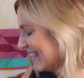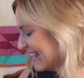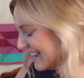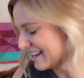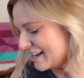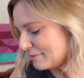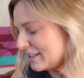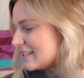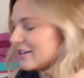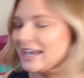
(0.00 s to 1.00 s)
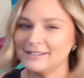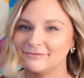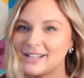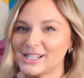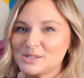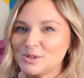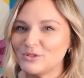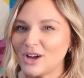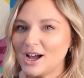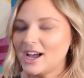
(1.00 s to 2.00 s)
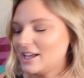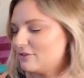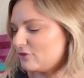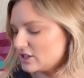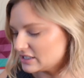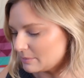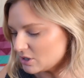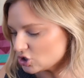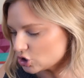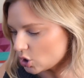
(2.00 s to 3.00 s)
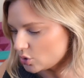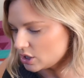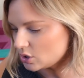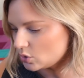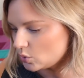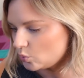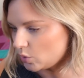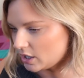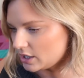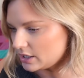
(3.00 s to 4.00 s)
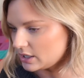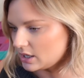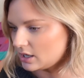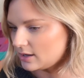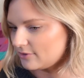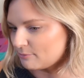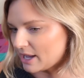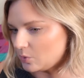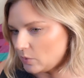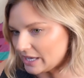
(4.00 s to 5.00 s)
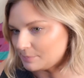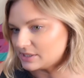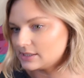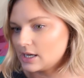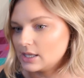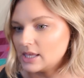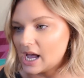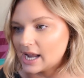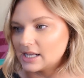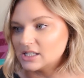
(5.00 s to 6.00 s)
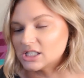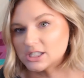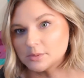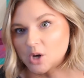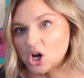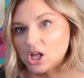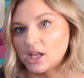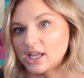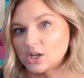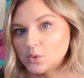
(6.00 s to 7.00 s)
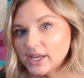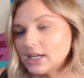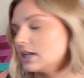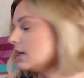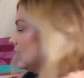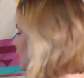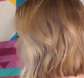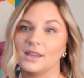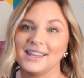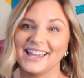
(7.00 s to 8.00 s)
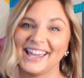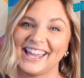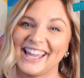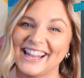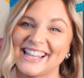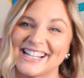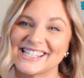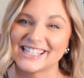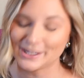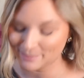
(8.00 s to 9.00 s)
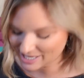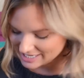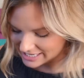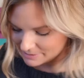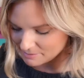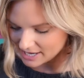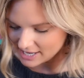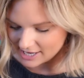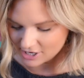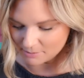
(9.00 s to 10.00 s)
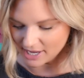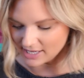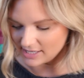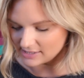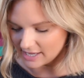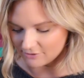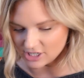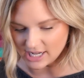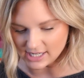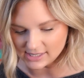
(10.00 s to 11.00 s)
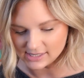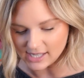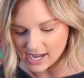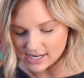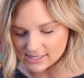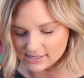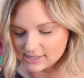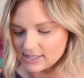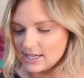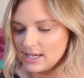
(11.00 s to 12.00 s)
Let's move on. First, I'm gonna show you one of my whips that is small and quick, and that's gonna be my Hermione's Everyday Socks.